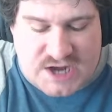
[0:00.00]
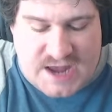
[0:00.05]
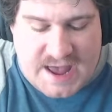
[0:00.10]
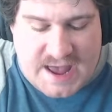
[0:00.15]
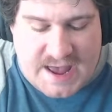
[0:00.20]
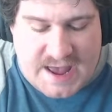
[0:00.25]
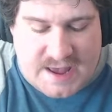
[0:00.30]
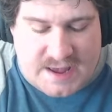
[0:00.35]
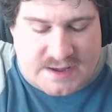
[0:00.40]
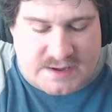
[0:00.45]

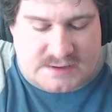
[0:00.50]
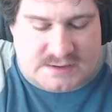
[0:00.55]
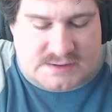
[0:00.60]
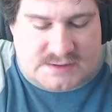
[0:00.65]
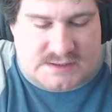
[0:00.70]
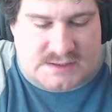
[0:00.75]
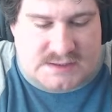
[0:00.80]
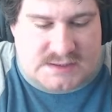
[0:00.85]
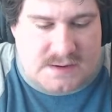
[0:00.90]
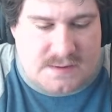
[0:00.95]

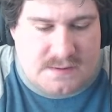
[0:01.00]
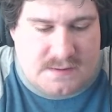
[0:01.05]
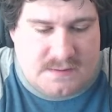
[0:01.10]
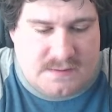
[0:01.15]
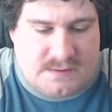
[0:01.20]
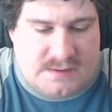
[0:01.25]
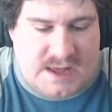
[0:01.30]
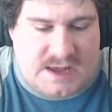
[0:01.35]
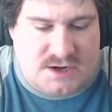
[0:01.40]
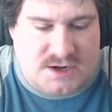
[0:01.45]
as
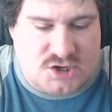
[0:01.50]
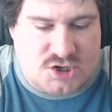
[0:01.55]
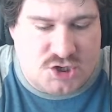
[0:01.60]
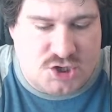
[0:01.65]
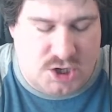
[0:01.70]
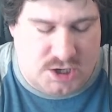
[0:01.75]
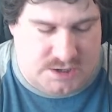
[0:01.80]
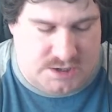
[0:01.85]
they should.